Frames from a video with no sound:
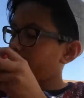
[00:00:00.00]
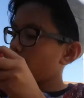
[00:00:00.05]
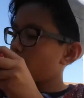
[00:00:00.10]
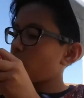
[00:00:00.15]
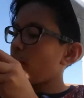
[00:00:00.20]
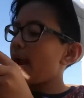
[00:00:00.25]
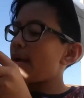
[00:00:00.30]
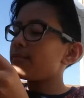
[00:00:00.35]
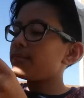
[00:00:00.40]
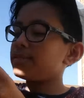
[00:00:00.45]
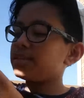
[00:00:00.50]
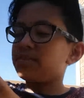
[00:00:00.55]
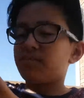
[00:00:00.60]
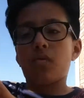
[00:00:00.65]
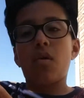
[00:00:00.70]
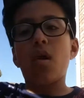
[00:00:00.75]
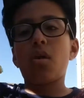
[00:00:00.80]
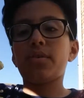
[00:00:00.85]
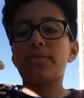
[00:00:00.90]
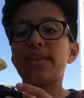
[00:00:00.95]
grab this
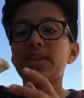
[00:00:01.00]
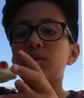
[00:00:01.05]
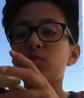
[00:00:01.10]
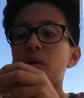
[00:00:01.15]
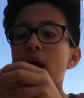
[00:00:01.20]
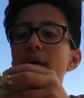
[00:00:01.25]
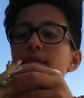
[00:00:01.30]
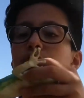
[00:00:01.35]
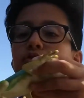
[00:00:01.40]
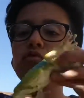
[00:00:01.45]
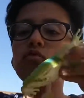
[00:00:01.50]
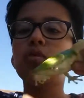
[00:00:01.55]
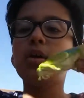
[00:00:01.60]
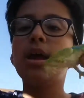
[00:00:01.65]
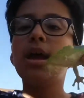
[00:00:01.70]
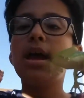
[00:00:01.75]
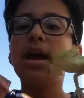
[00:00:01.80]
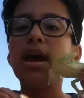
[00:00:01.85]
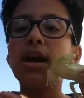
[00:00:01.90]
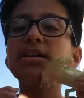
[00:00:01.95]
frog, then you have to,
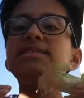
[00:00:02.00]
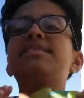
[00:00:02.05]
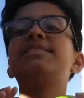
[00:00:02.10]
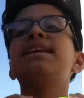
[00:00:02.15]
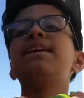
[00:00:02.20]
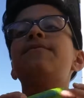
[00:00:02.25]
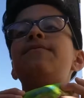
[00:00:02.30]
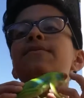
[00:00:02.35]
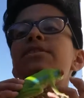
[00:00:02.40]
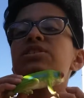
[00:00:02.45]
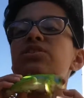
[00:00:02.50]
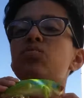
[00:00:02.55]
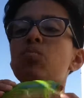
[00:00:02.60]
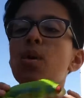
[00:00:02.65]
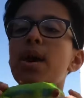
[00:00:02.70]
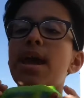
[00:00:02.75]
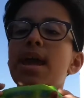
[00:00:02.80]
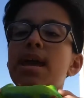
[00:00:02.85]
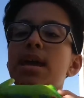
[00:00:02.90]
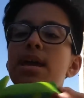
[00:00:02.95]
a safest
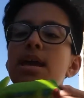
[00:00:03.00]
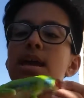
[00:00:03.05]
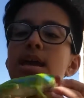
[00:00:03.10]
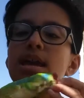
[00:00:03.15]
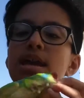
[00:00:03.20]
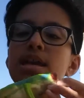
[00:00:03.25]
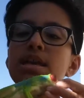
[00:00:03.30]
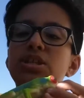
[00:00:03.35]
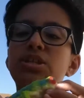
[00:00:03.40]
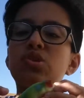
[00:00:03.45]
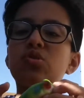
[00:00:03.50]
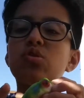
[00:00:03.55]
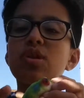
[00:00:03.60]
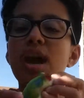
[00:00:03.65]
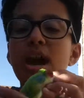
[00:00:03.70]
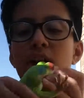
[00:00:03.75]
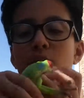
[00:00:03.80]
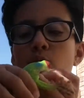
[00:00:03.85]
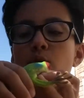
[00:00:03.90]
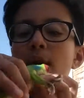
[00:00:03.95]
way is to
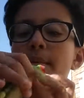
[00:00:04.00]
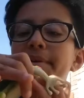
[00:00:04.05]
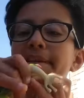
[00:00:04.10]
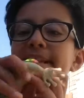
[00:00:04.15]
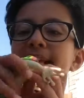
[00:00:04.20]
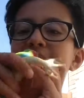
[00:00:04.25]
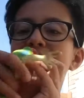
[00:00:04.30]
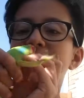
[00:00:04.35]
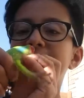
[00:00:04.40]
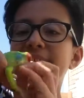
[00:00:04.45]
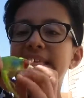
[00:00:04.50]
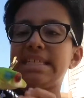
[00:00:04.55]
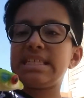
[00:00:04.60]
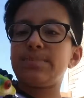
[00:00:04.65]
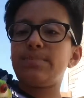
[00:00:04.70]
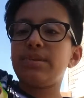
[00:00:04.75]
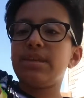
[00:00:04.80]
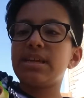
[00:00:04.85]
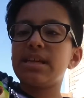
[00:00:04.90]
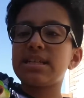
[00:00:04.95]
not grab it like
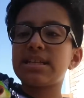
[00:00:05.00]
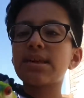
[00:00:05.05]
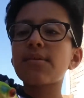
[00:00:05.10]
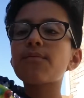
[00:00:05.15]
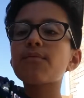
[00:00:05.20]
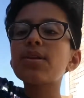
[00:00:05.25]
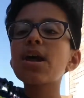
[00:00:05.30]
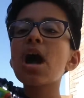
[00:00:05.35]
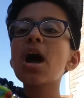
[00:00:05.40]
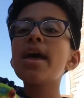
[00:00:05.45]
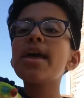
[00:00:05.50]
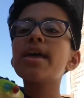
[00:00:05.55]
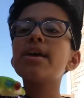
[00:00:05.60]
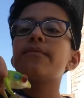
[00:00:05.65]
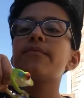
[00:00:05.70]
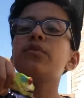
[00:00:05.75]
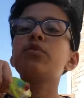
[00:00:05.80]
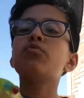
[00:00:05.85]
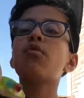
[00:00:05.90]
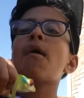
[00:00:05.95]
this, because if
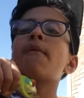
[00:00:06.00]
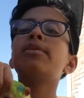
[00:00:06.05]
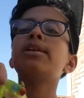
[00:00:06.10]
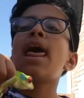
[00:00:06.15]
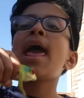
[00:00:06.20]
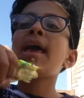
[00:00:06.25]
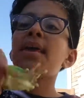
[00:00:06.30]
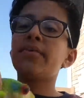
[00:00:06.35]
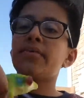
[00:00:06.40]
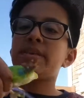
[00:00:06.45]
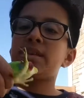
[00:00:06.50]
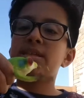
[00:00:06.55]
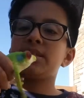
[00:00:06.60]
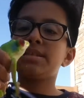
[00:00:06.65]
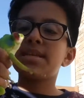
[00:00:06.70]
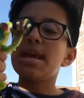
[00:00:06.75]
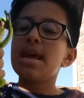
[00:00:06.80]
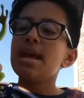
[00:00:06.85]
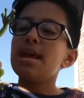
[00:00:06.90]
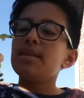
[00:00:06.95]
you grab it like
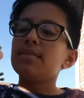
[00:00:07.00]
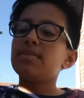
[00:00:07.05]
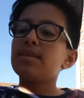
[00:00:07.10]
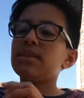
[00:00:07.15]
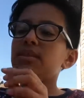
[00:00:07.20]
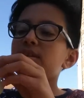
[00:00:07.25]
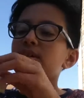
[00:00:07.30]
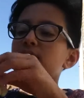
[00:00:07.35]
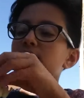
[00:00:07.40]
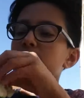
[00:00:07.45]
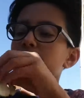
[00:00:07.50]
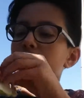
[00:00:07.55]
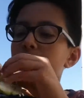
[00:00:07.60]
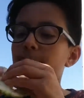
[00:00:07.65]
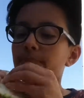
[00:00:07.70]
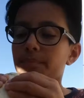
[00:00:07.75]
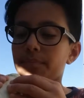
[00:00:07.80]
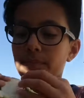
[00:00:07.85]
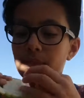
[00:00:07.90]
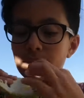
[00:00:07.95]
this, then
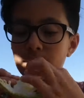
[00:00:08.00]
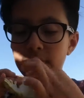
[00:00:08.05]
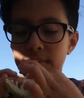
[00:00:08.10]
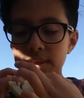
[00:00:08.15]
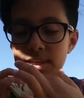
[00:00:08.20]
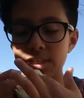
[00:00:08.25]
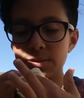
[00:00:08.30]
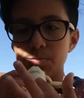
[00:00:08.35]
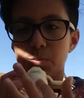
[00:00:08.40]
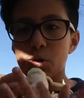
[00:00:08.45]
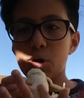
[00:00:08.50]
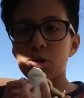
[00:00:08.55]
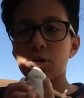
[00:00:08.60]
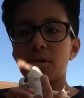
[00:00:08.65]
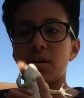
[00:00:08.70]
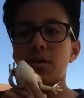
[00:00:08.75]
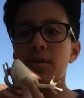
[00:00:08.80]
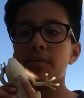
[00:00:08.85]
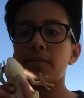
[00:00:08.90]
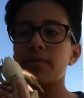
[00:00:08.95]
this
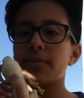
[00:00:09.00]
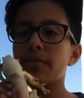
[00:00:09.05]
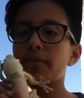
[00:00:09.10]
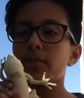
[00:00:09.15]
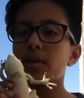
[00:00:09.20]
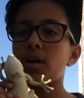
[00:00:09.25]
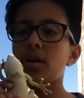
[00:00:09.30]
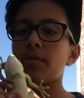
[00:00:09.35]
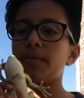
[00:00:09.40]
part of